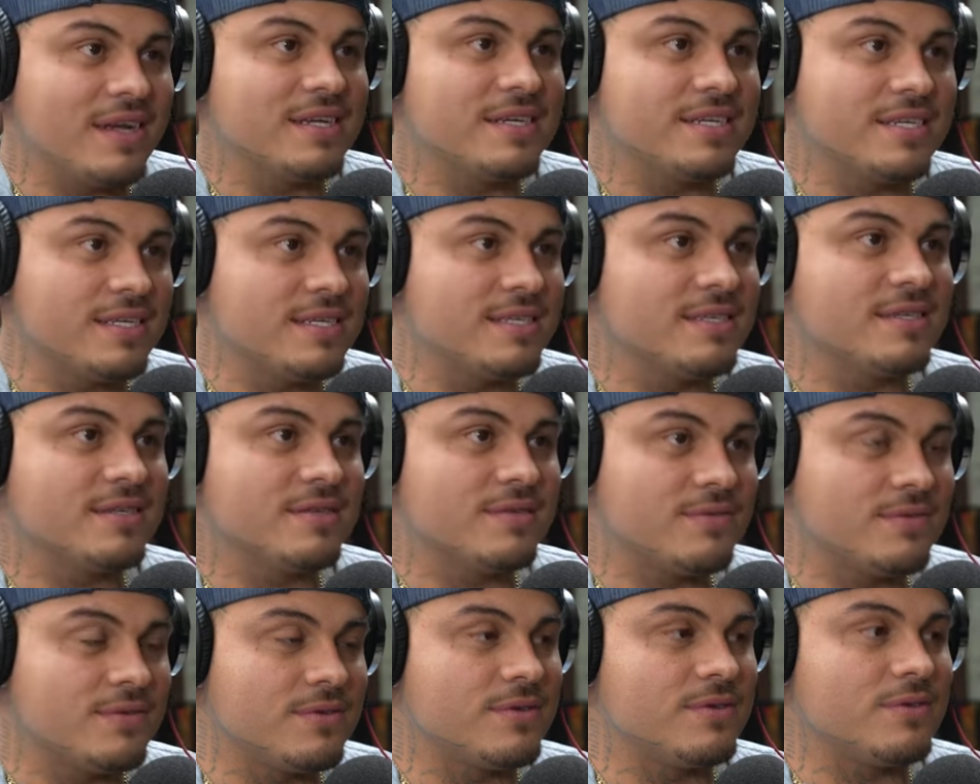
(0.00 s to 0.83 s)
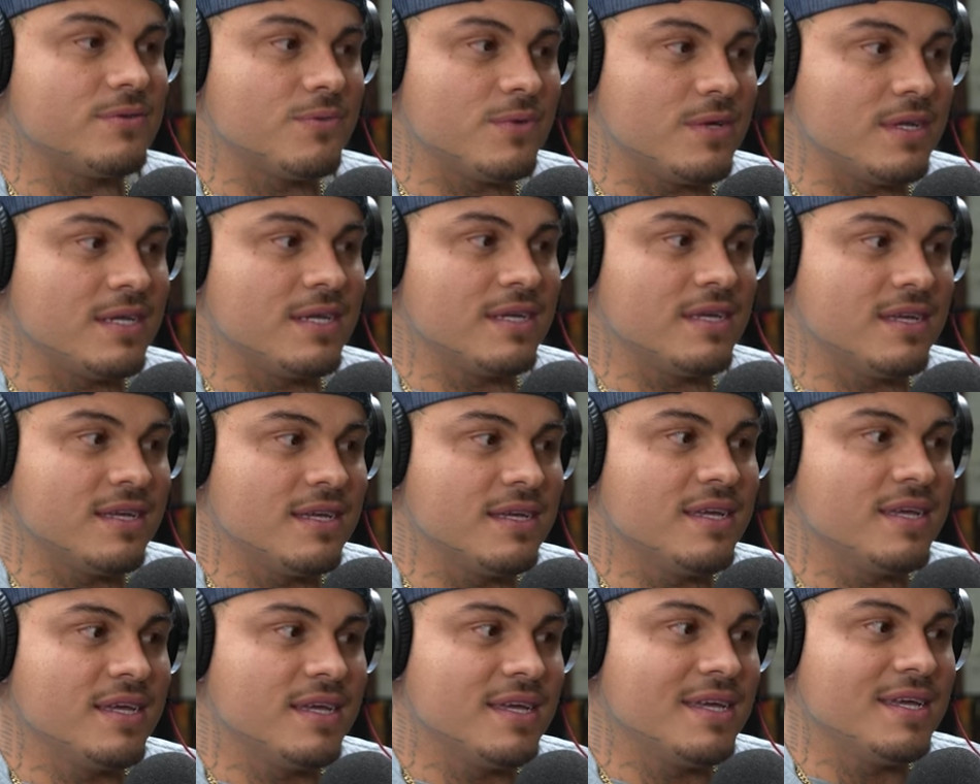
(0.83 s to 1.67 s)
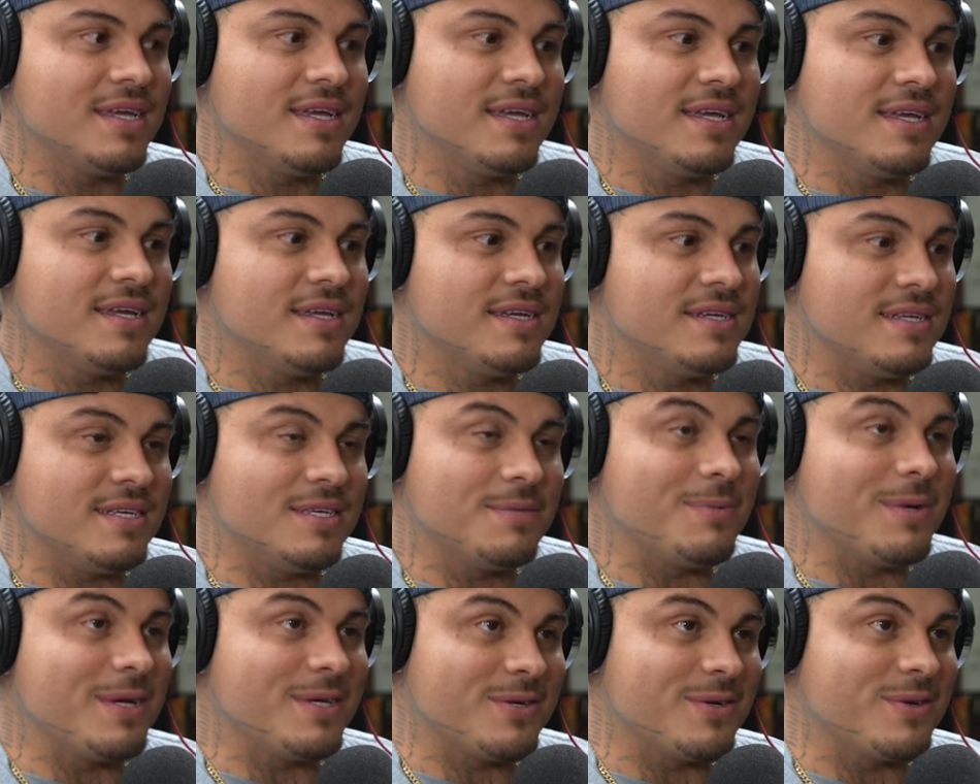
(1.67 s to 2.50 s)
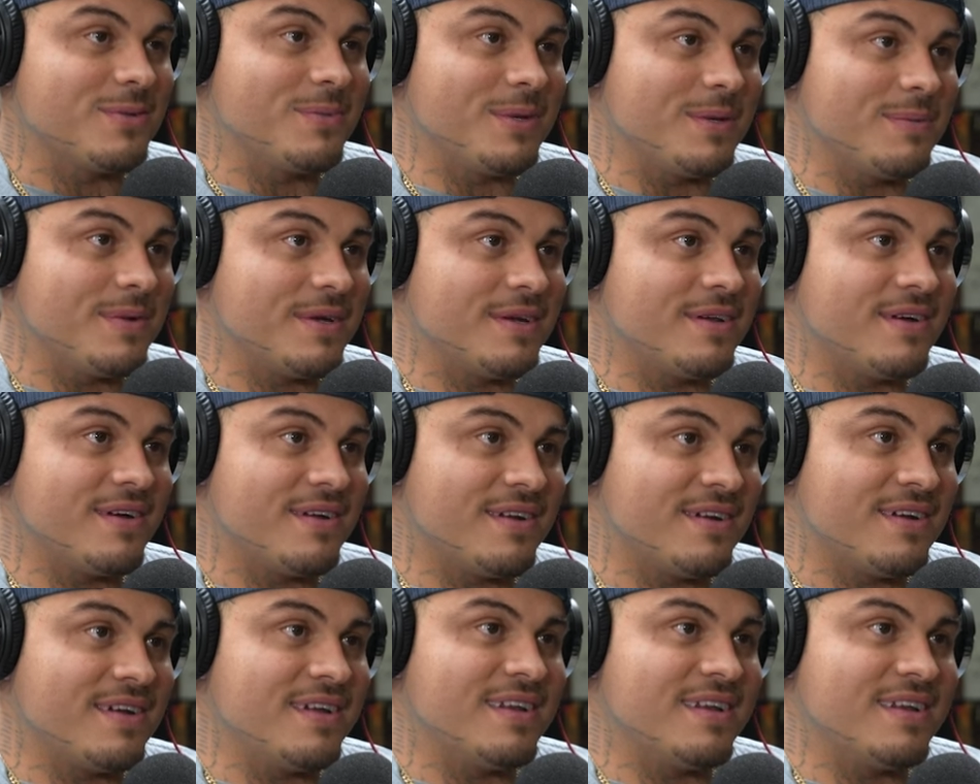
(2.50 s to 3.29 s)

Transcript: And she's she's really she's special to me, my daughter.